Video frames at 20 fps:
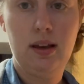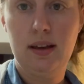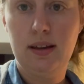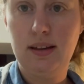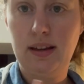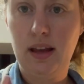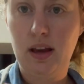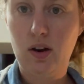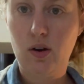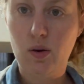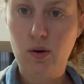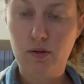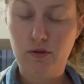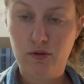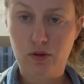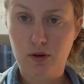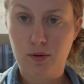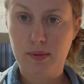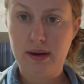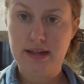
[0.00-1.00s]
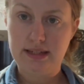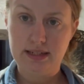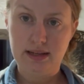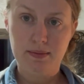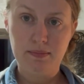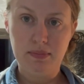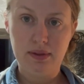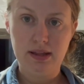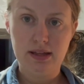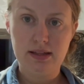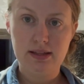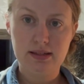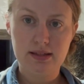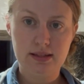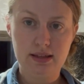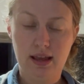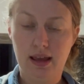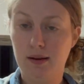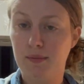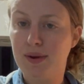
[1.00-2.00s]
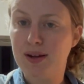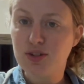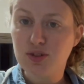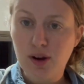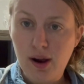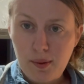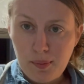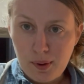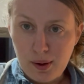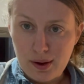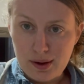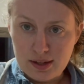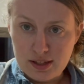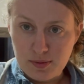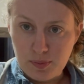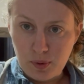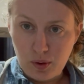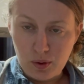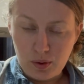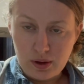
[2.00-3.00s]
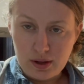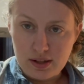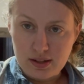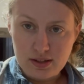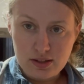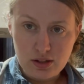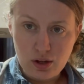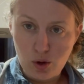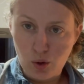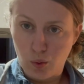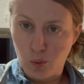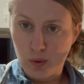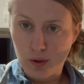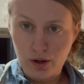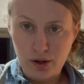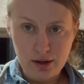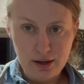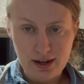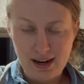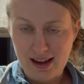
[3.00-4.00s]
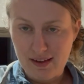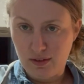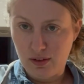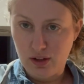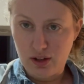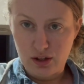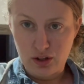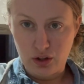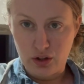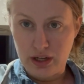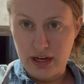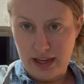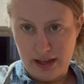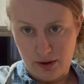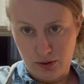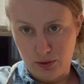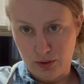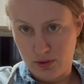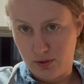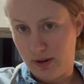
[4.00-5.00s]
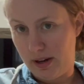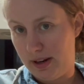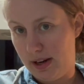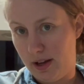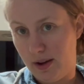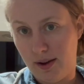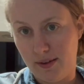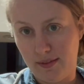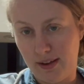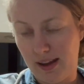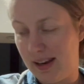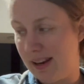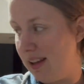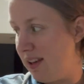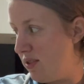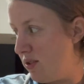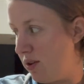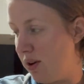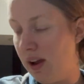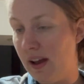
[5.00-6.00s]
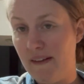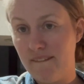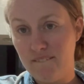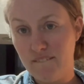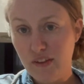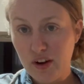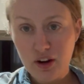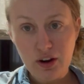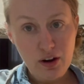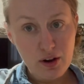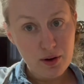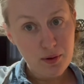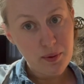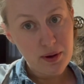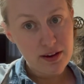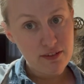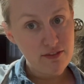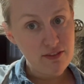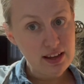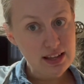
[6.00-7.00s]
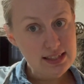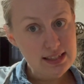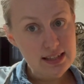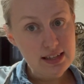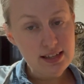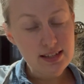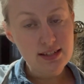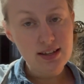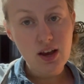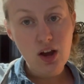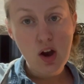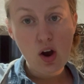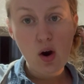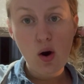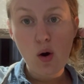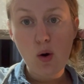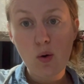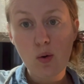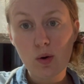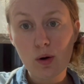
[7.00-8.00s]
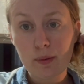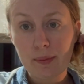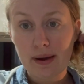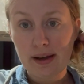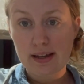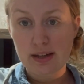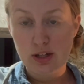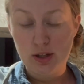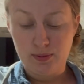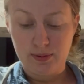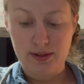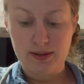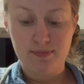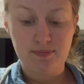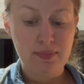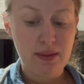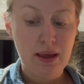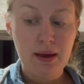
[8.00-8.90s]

Now for my dumplings, and my tripod is broken, so we're not going to have a lot of good angles right now. I've got to either figure out a way to fix it or buy a new one.